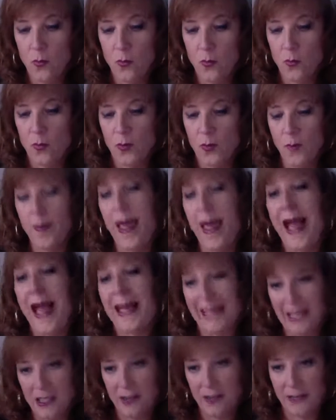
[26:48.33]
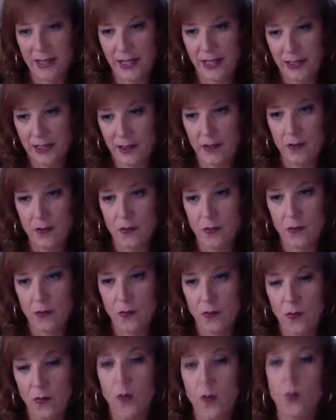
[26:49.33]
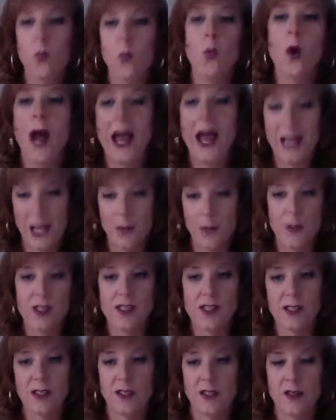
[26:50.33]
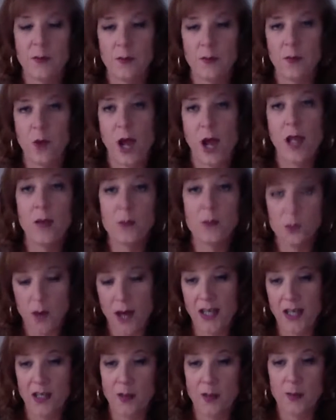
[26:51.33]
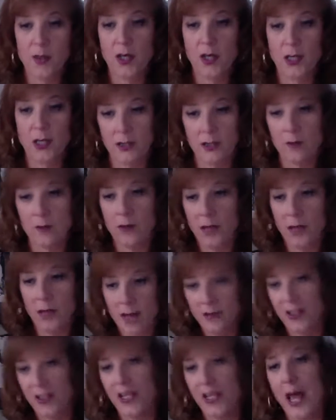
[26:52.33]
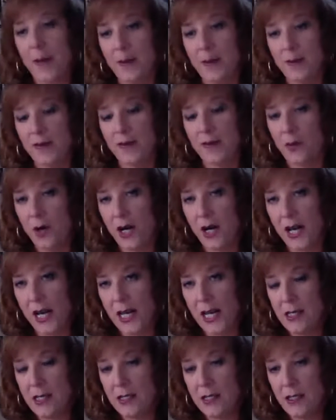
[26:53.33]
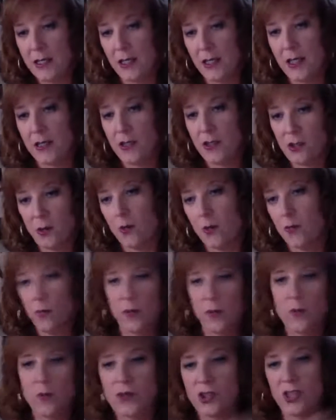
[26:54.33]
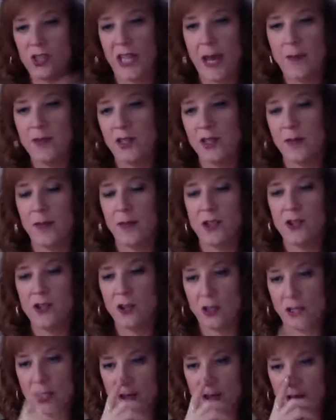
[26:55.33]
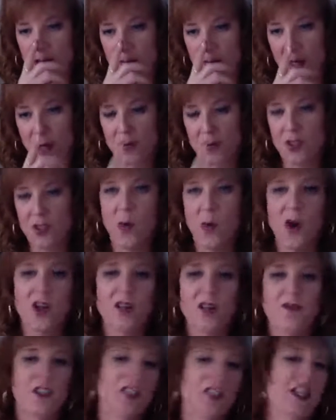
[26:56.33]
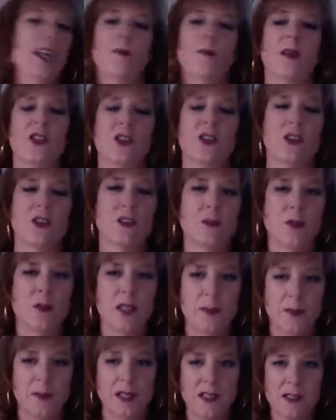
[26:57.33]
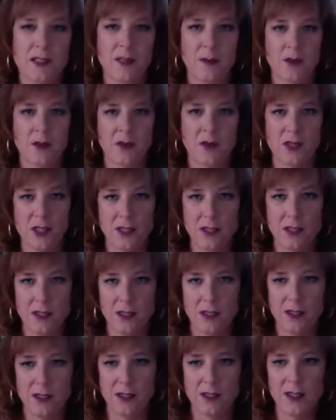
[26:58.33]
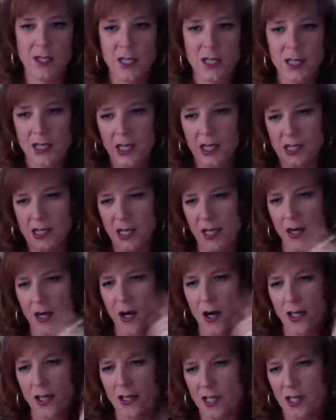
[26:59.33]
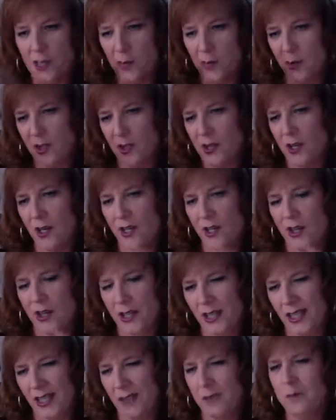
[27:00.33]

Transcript: the back end of it while I was writing the book. A lot of it had happened beforehand, and so it was just captured in my journal entries, but I was smart enough to take my journal with me in some of those instances, because I had already at this point started thinking,